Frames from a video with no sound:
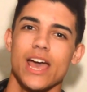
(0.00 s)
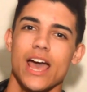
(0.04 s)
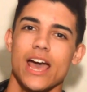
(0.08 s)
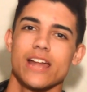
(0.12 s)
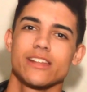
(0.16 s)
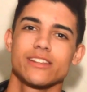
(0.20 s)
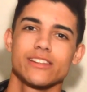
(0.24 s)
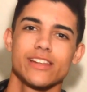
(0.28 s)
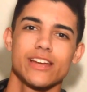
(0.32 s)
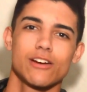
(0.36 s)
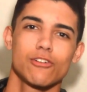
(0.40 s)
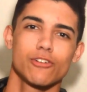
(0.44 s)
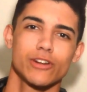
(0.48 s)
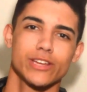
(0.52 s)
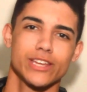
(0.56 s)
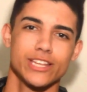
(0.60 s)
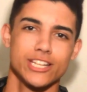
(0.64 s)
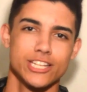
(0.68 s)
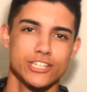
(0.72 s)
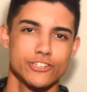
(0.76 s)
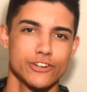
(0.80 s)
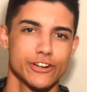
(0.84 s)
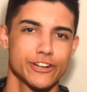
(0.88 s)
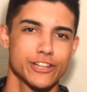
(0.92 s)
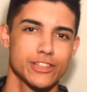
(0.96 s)
and today I want to
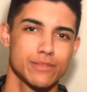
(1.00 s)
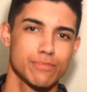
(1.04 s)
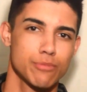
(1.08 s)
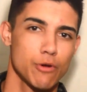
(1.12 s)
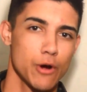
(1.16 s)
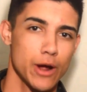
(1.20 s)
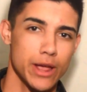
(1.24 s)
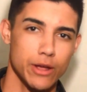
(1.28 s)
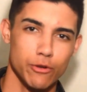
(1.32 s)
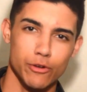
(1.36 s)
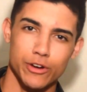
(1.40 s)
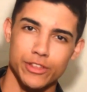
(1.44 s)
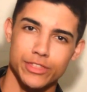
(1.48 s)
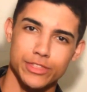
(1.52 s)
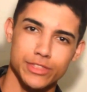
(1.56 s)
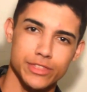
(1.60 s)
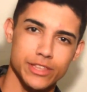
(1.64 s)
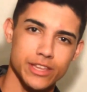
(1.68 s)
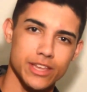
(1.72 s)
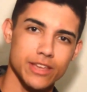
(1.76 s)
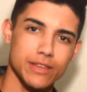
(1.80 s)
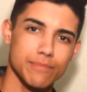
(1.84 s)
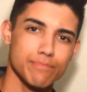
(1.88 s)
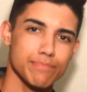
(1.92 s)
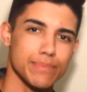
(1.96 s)
get straight to the point with
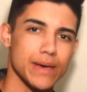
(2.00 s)
the